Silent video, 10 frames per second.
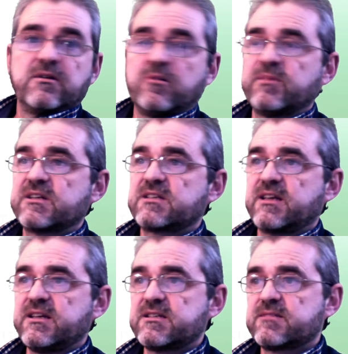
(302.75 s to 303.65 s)
complex
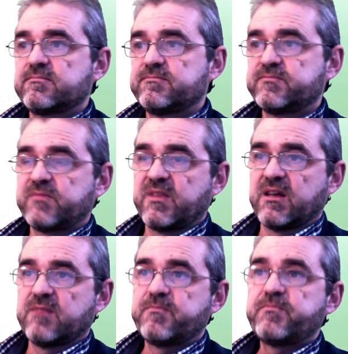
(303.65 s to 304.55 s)
case,
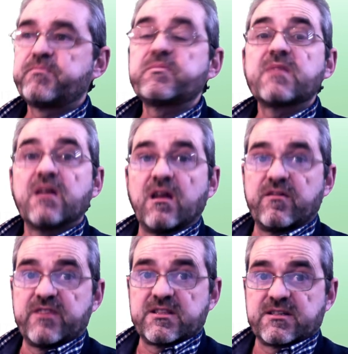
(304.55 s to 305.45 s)
then
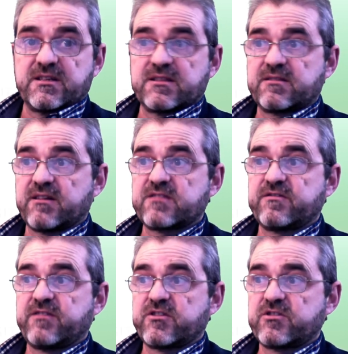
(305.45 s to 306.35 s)
if it's a
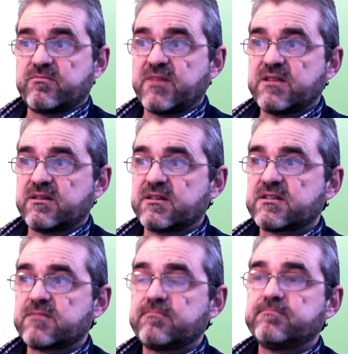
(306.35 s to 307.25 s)
transfer function
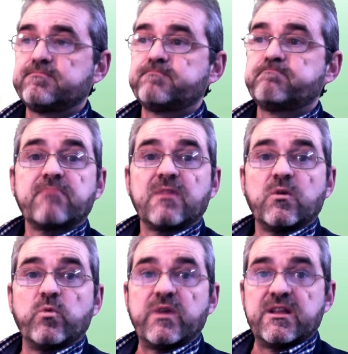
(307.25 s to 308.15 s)
matrix,
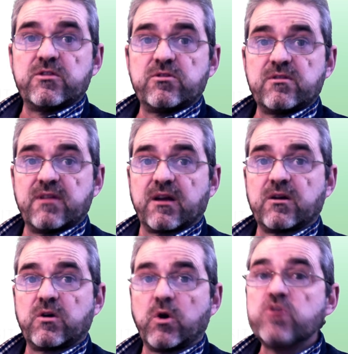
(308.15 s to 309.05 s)
we need the
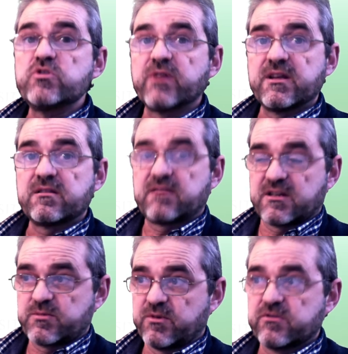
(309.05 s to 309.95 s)
conjugate
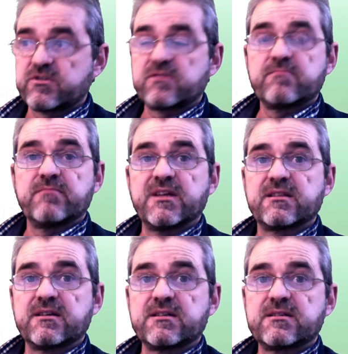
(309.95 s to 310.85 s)
transpose
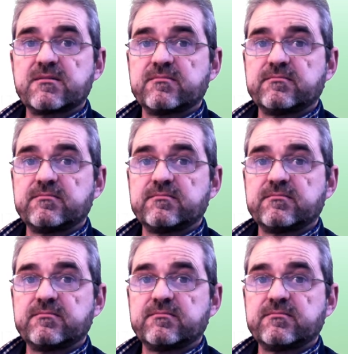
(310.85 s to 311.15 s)
matrix.